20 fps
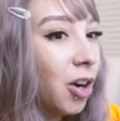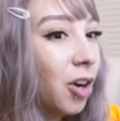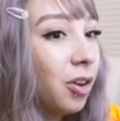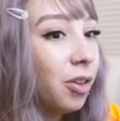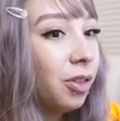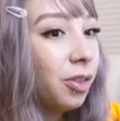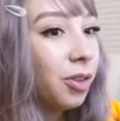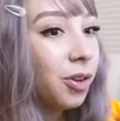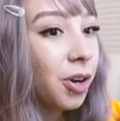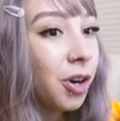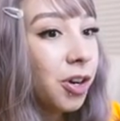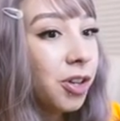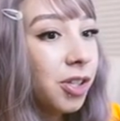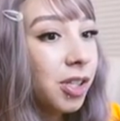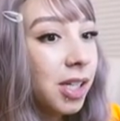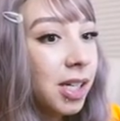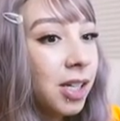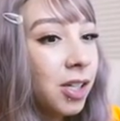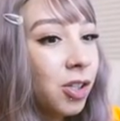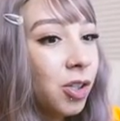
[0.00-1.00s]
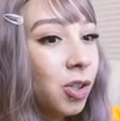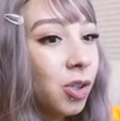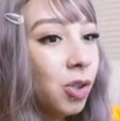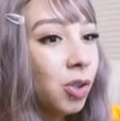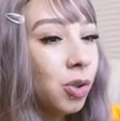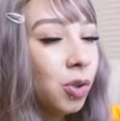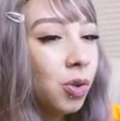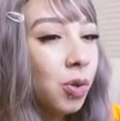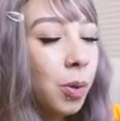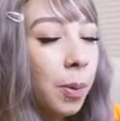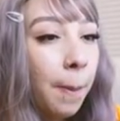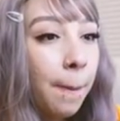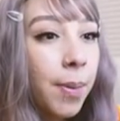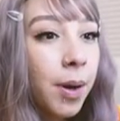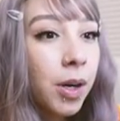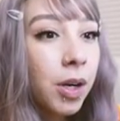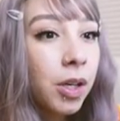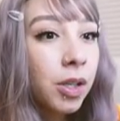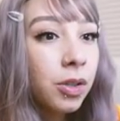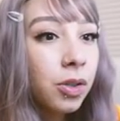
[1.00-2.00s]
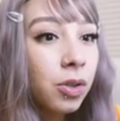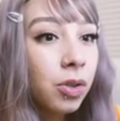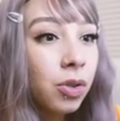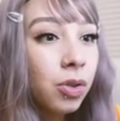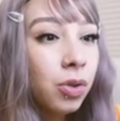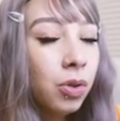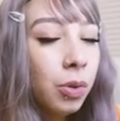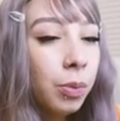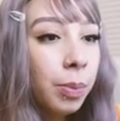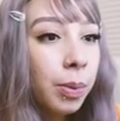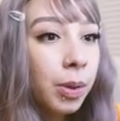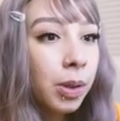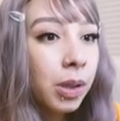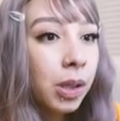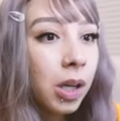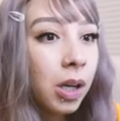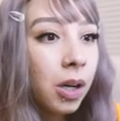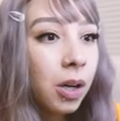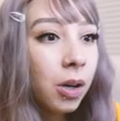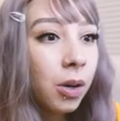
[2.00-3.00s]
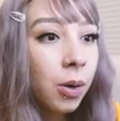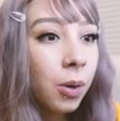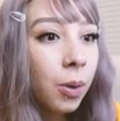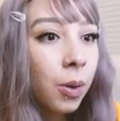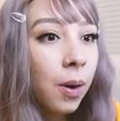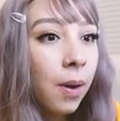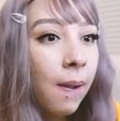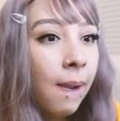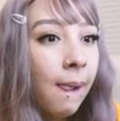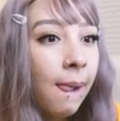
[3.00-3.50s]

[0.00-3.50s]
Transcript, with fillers: Her thirst is super, super low.